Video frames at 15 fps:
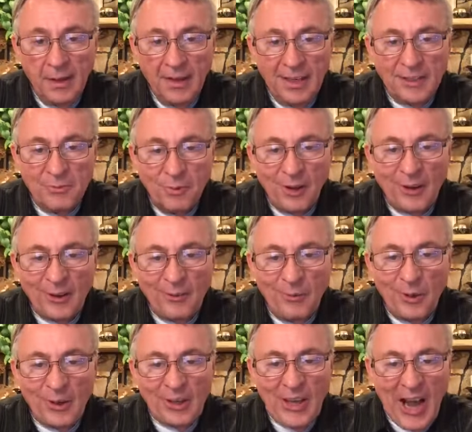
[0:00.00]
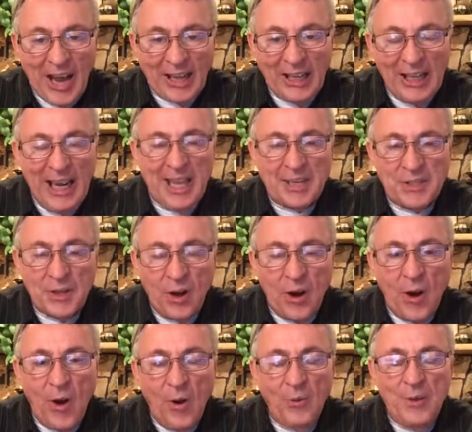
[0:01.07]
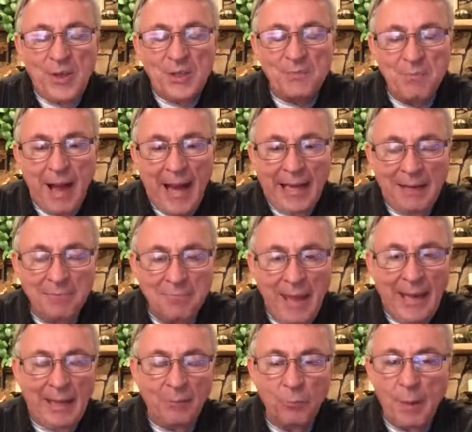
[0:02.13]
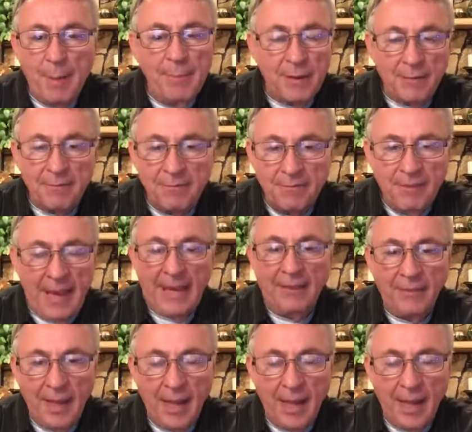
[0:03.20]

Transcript: It's where, where God lists all these mighty men and women of faith.